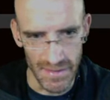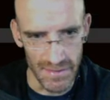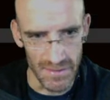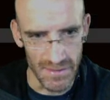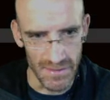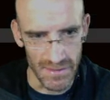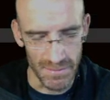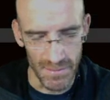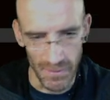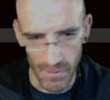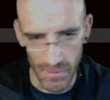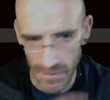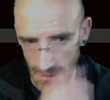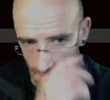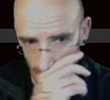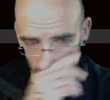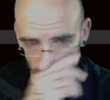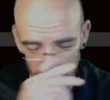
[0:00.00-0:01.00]
just be
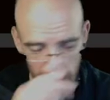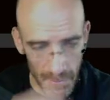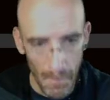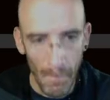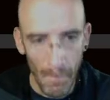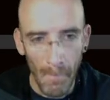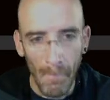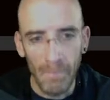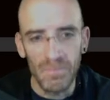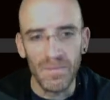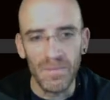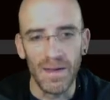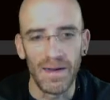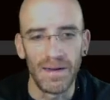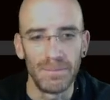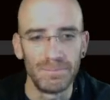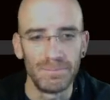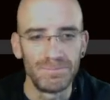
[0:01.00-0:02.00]
looking for.
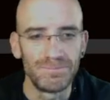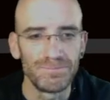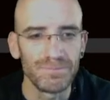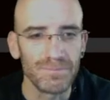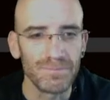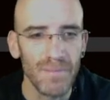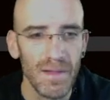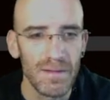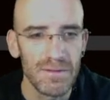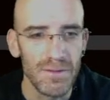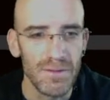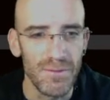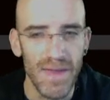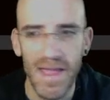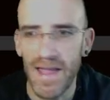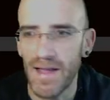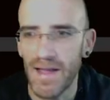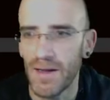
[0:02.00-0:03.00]
So
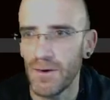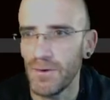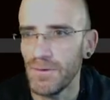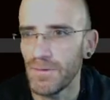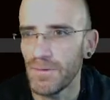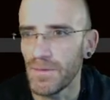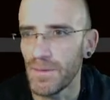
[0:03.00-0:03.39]
now,